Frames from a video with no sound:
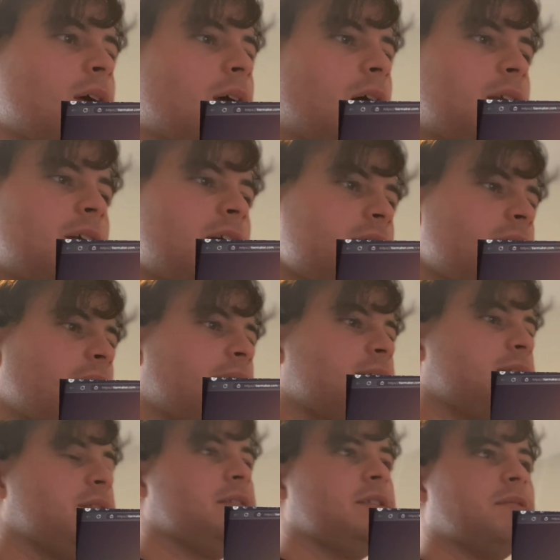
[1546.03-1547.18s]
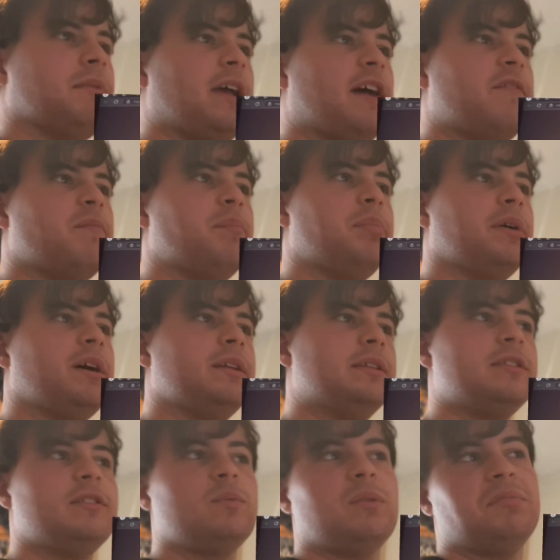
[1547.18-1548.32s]
Another S tier, we have Bud.
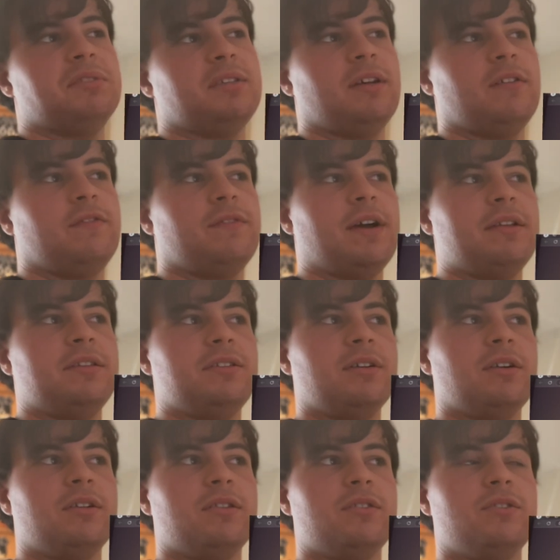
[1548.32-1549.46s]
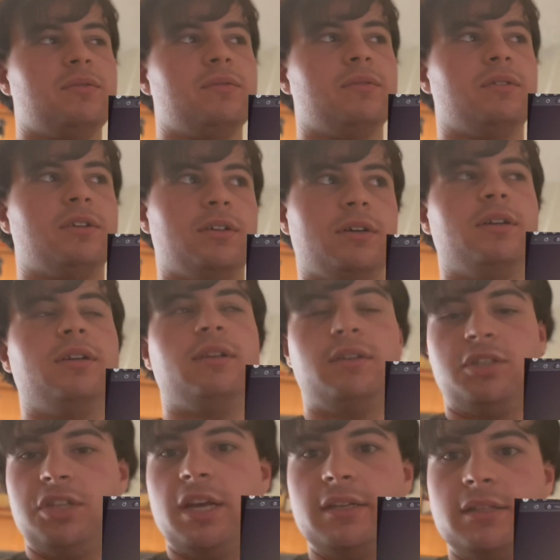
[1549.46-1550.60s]
This is when Mattel finally started to do good
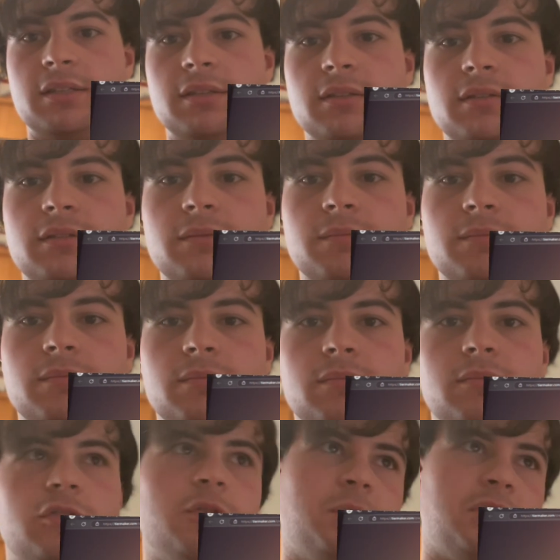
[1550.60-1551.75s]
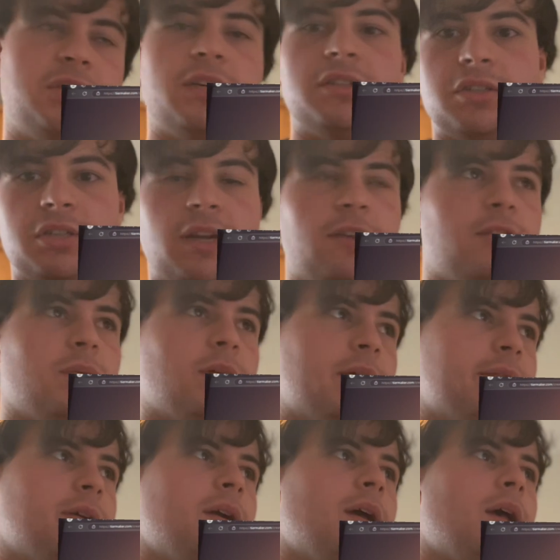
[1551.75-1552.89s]
chases. Super chase to chase,
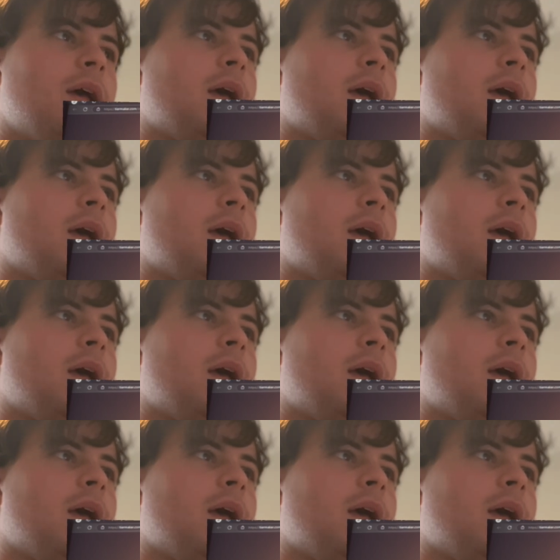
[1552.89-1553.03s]
whatever.